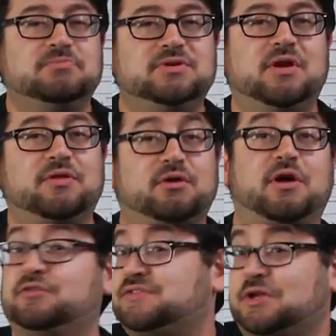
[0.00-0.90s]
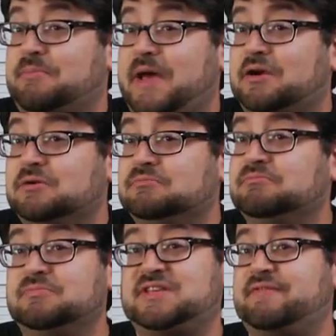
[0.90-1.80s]
You know, there are others that are better,
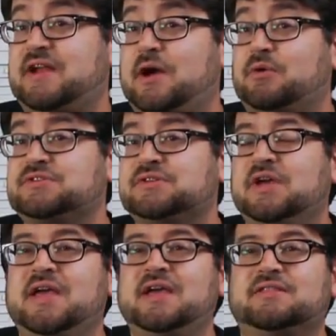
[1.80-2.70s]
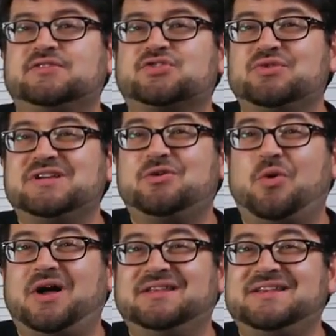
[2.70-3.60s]
7 hours. The screen
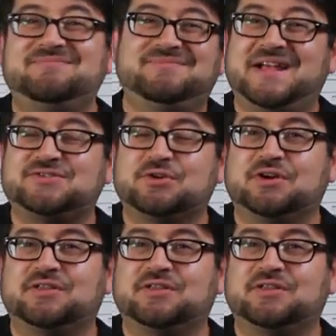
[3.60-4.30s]
quality, not so